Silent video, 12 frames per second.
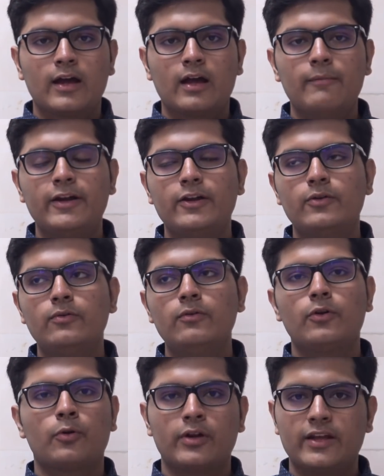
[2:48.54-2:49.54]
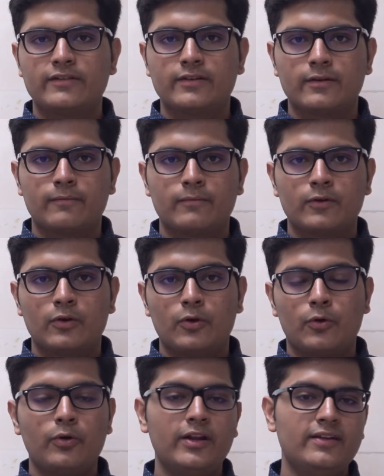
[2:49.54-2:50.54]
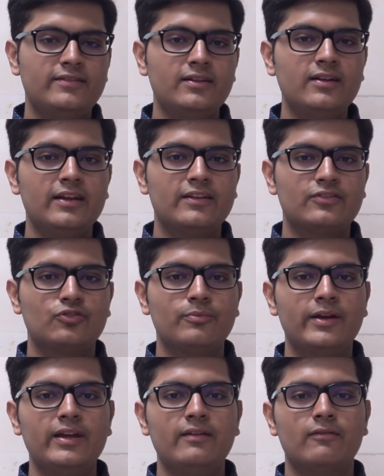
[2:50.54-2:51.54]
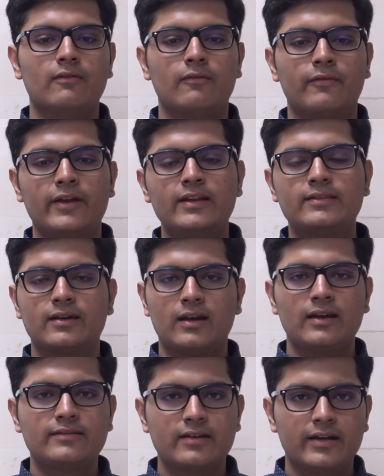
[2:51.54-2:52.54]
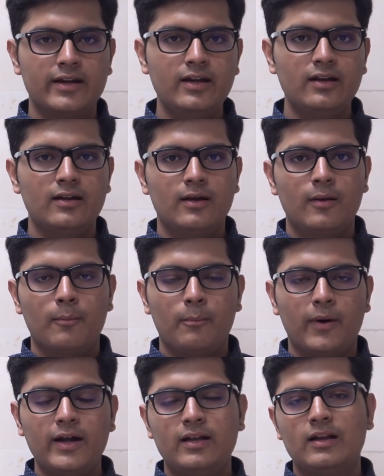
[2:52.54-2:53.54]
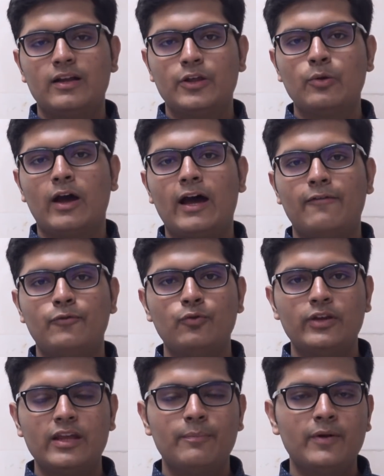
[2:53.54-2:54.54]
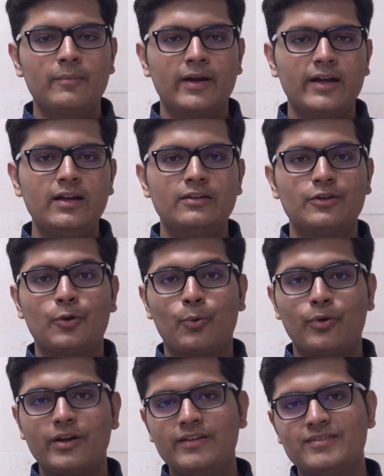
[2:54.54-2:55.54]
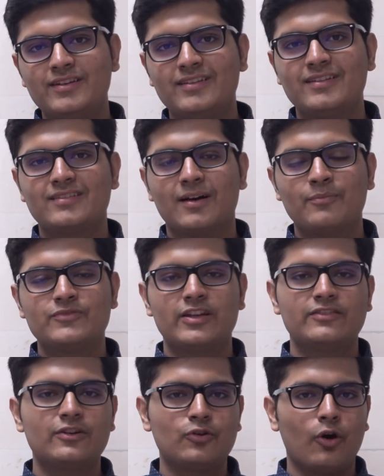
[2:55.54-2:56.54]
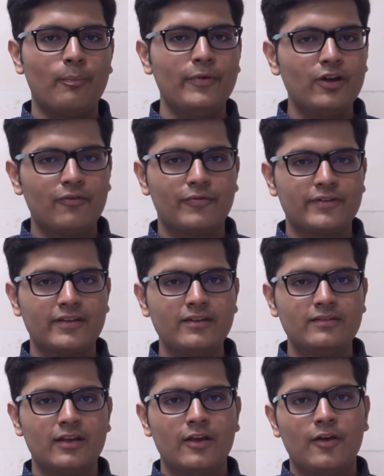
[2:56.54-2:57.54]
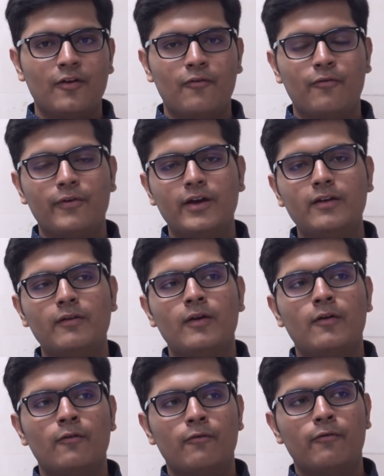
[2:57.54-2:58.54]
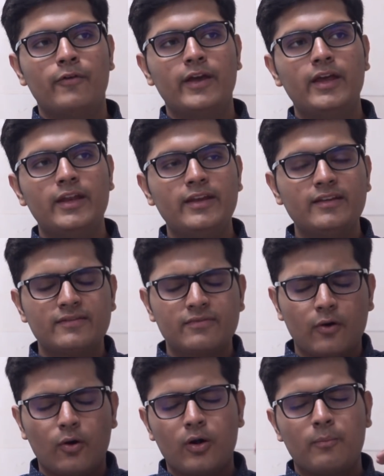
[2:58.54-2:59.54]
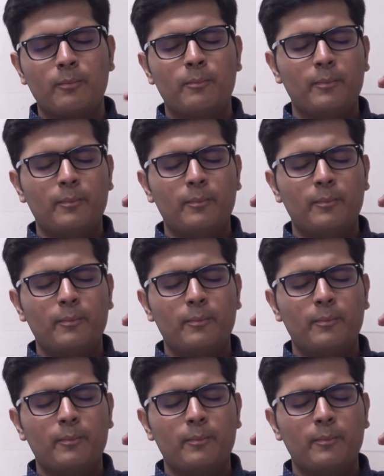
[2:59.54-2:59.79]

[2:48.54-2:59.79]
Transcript: Coming to rotation. Rotation is to be very thoroughly studied, but you have to keep in mind that rotation is a topic of physics where various or